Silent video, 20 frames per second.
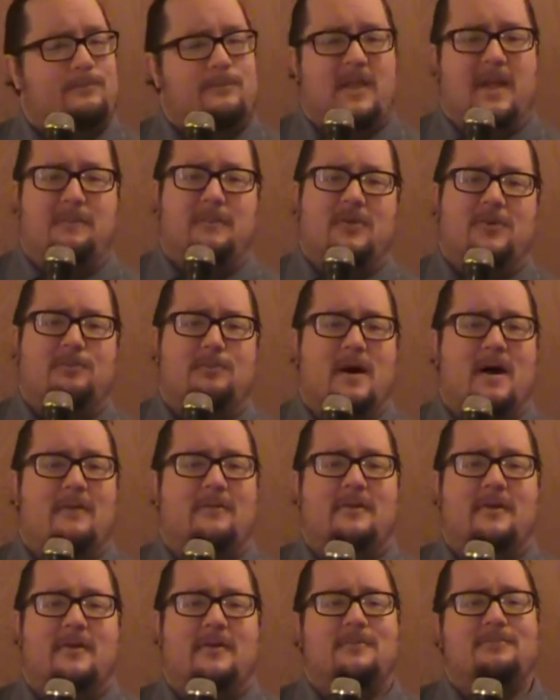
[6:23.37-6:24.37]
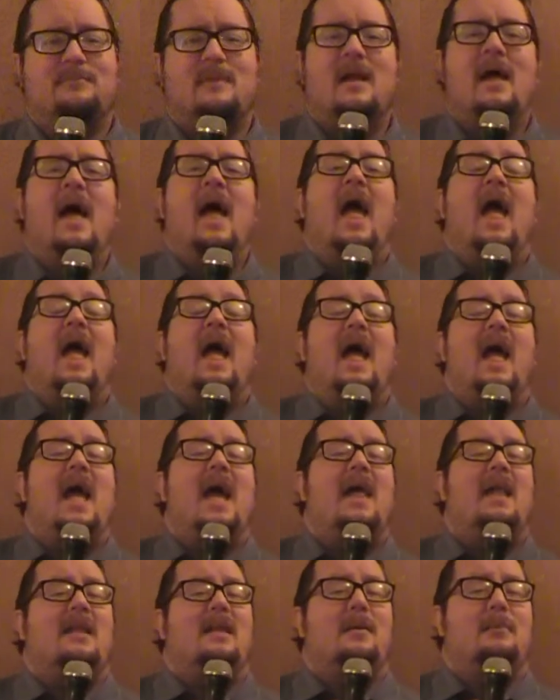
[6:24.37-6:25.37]
keeping the spot there.
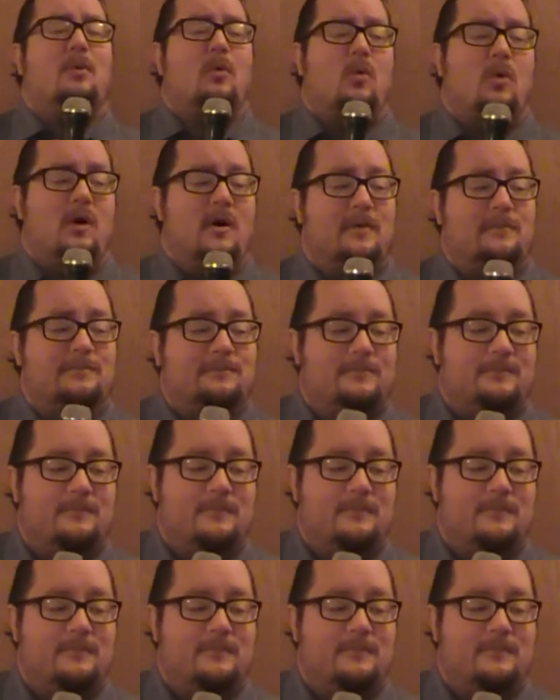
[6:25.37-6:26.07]
And number one,